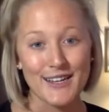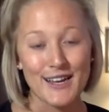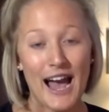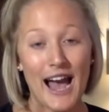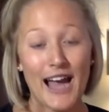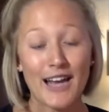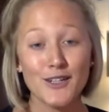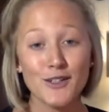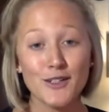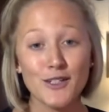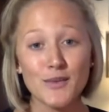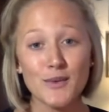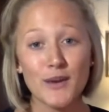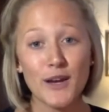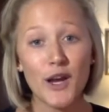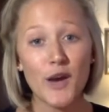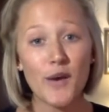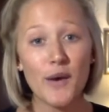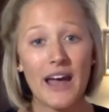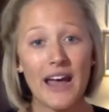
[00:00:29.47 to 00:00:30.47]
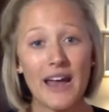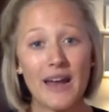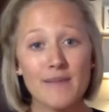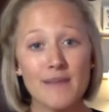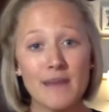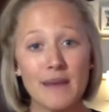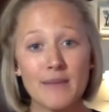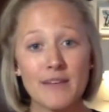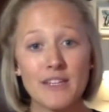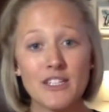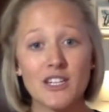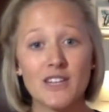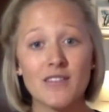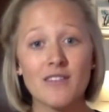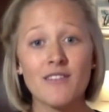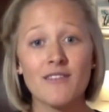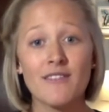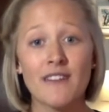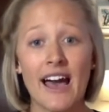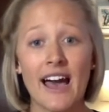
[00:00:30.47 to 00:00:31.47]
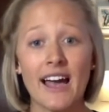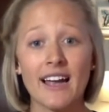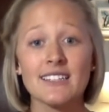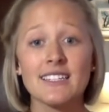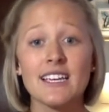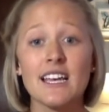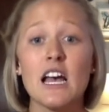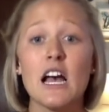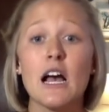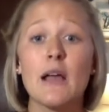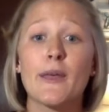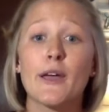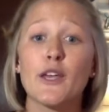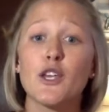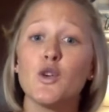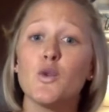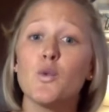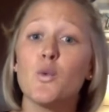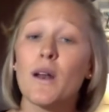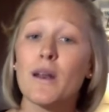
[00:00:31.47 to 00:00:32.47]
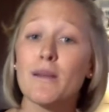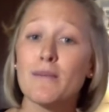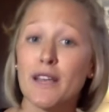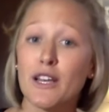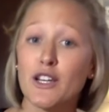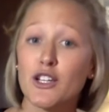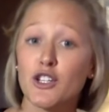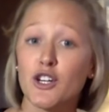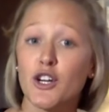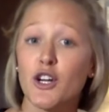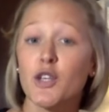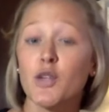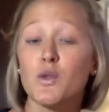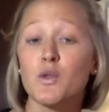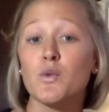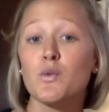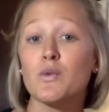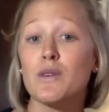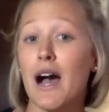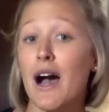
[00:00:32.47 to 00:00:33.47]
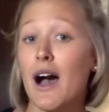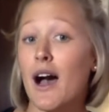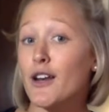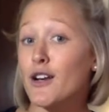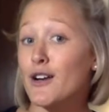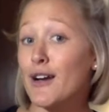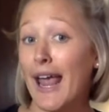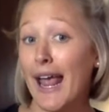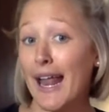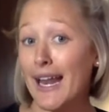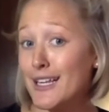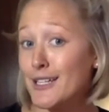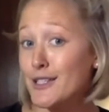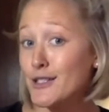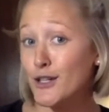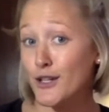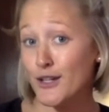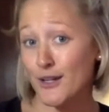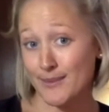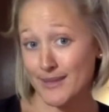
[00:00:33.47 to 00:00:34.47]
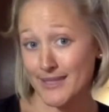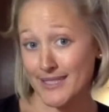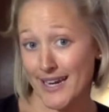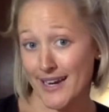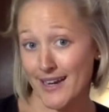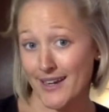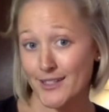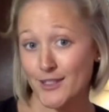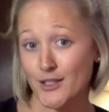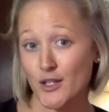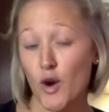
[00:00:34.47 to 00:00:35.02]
I do just want to go ahead and make mention of the fact that you want to make sure you do not, under any circumstance,